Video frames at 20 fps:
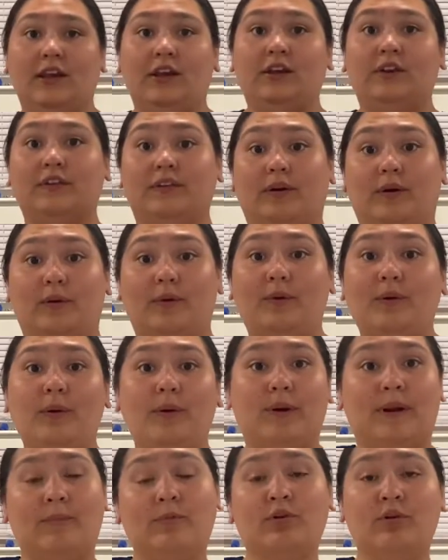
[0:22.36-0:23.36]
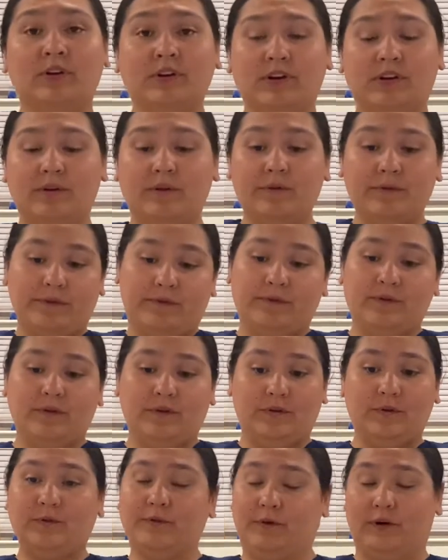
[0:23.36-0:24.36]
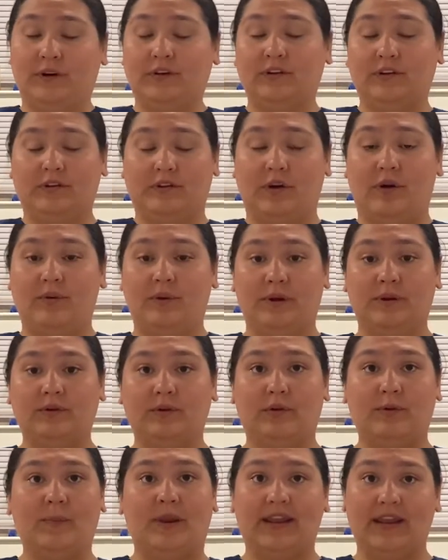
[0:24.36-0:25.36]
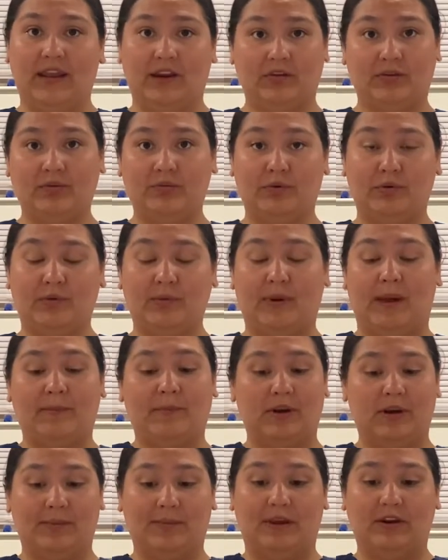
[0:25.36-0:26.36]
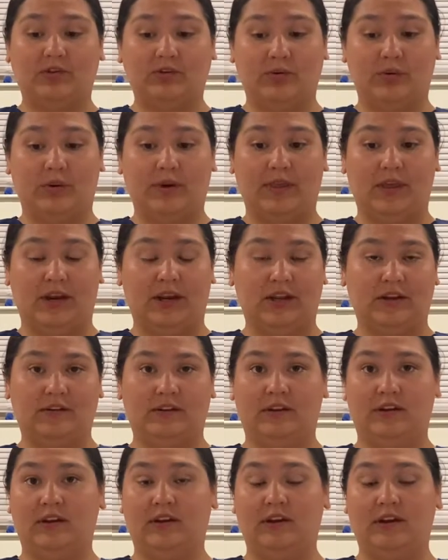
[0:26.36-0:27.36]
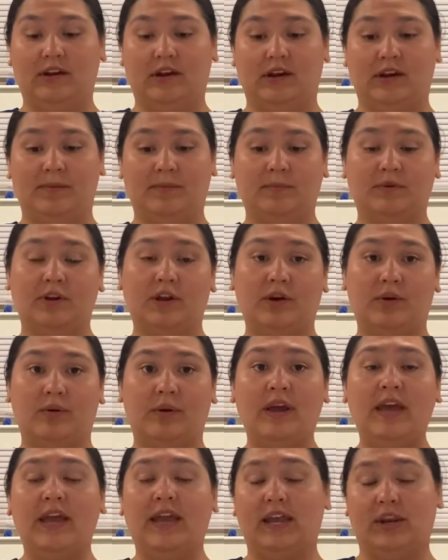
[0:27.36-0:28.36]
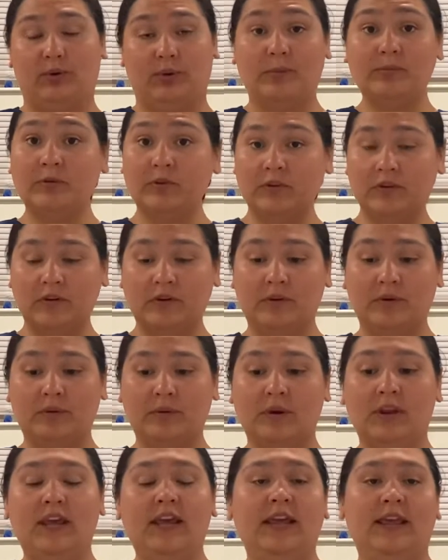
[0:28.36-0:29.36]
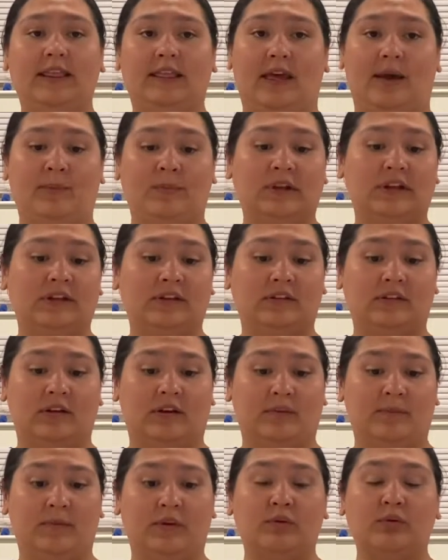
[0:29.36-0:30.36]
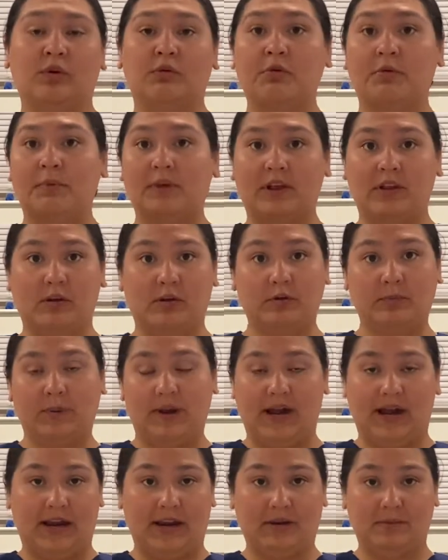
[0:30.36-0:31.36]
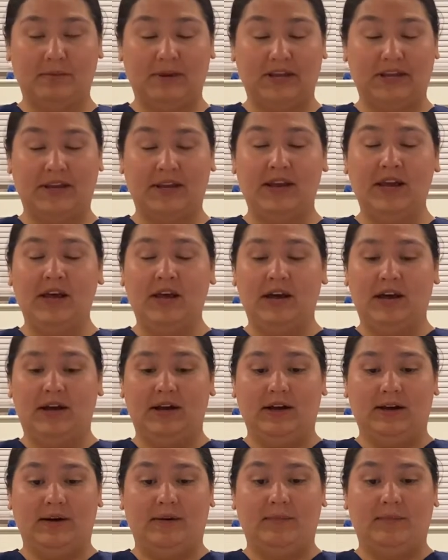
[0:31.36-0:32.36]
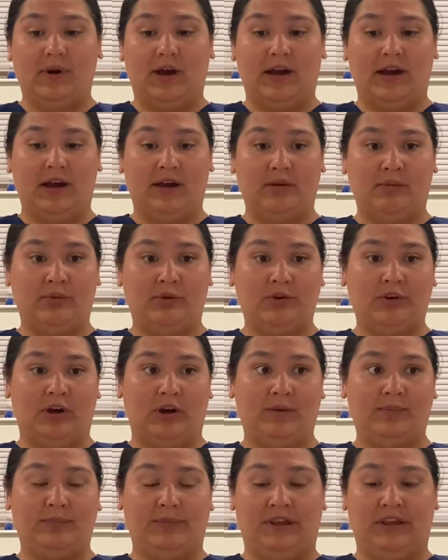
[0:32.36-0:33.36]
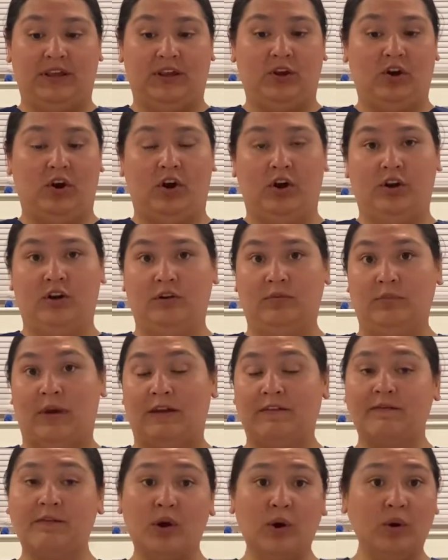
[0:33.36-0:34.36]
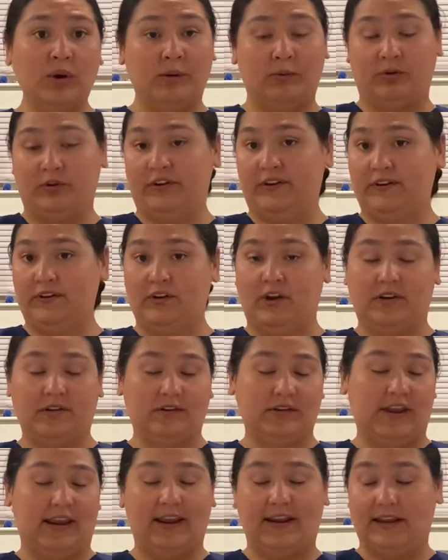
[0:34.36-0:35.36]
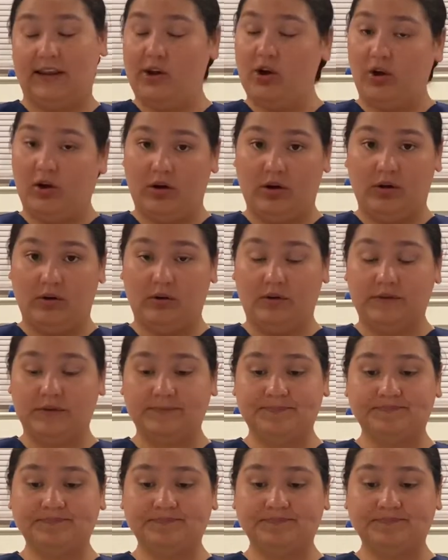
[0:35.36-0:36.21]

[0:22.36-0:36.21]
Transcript: So what I'm going to do first is go into the medication room. I'm going to make sure that is a no interruption zone. That means the door will be closed behind me. I will not be on my phone. I will not take any calls.